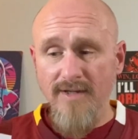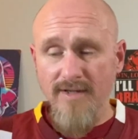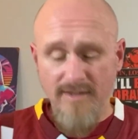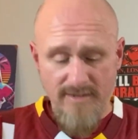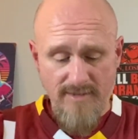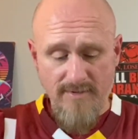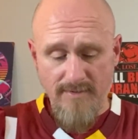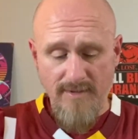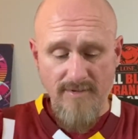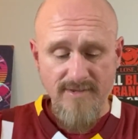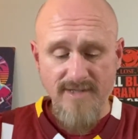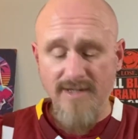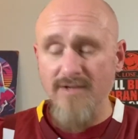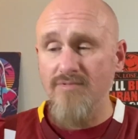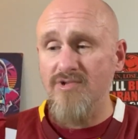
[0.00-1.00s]
So there's
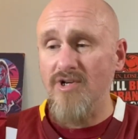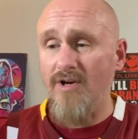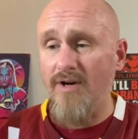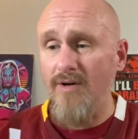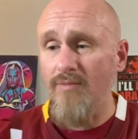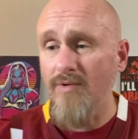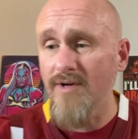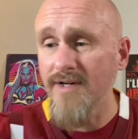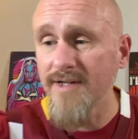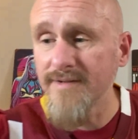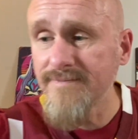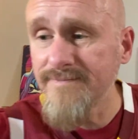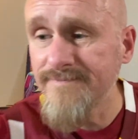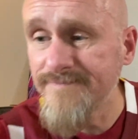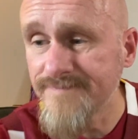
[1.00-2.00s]
a Utah
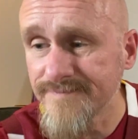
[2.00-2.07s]
one.